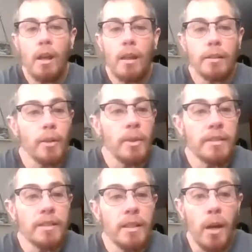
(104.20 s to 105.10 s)
Little Miss
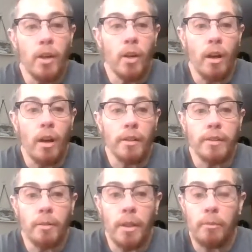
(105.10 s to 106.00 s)
didn't mind her
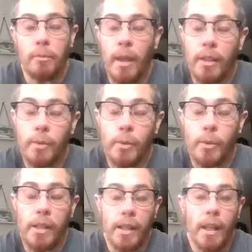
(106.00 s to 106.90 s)
costume, but Max was
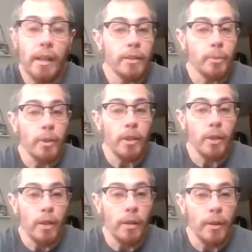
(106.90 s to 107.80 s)
ready to get out his pretty
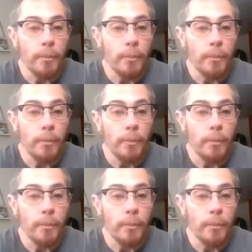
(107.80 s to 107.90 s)
quickly.